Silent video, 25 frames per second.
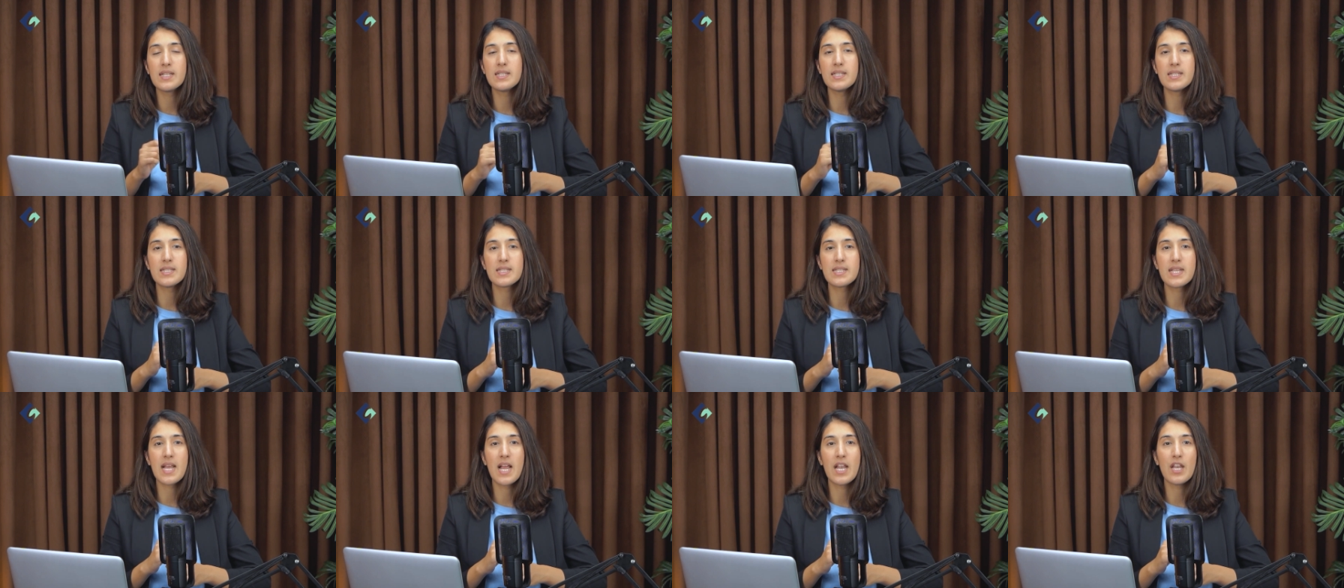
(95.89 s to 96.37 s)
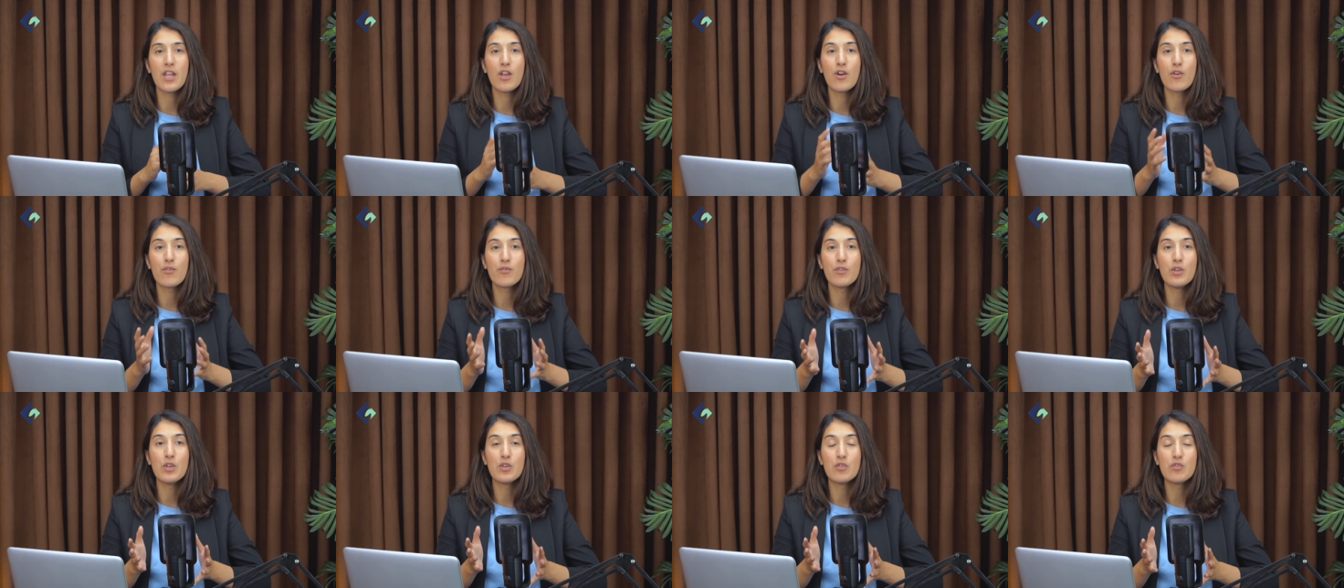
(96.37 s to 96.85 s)
understanding
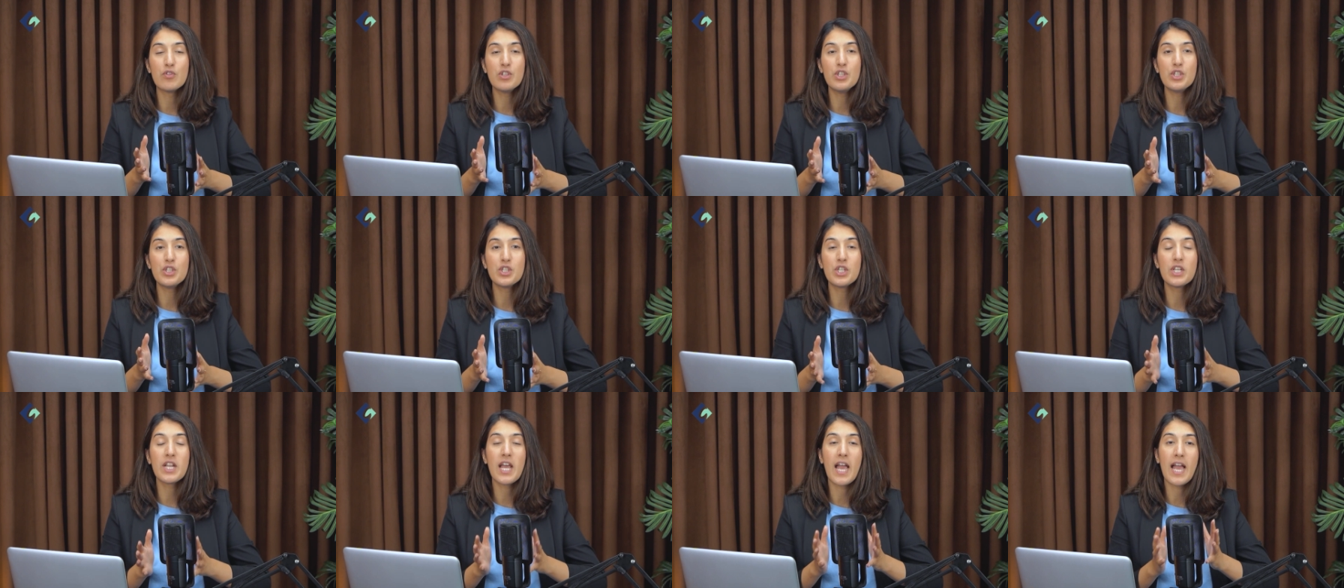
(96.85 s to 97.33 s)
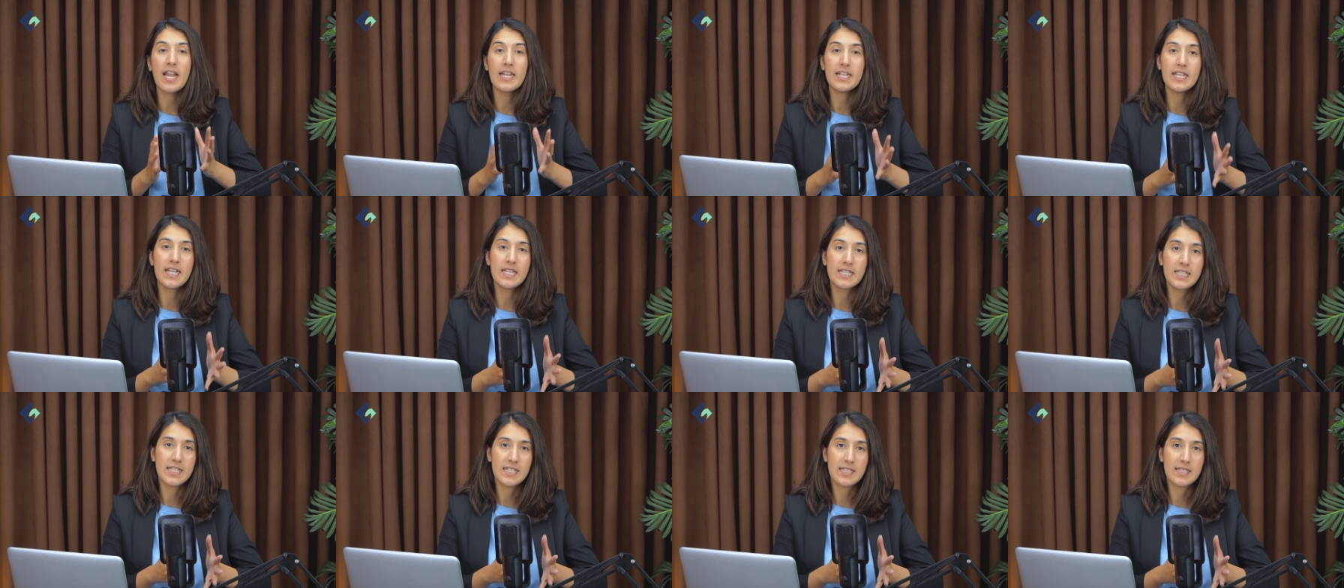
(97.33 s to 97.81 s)
of nutrition and
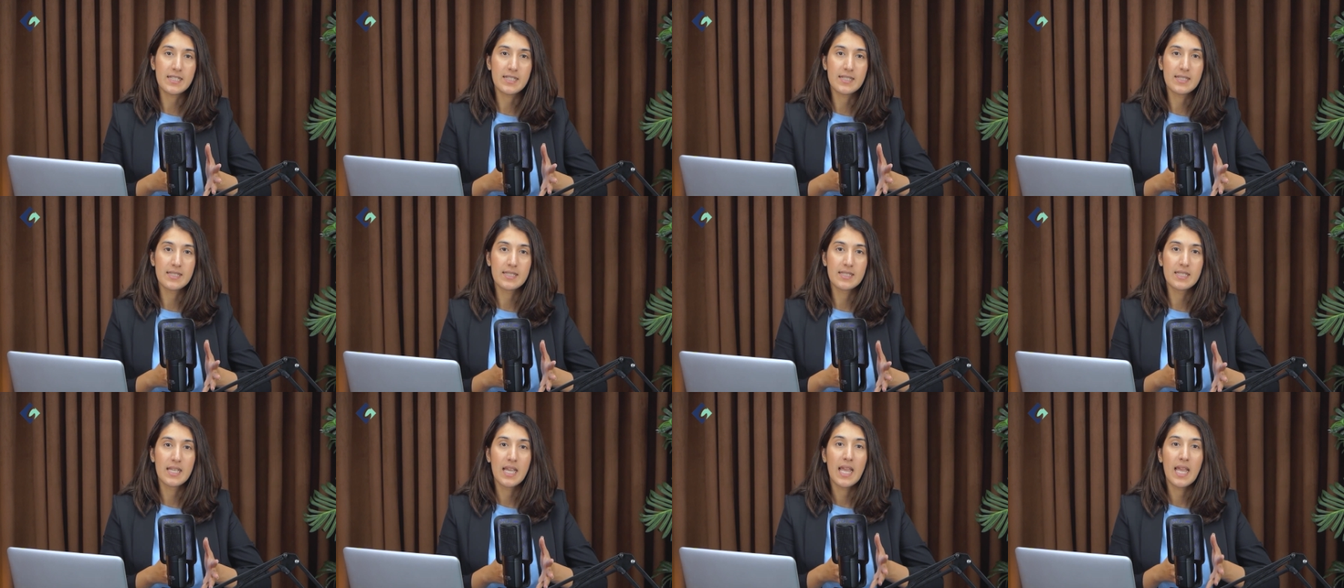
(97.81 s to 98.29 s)
dietetics,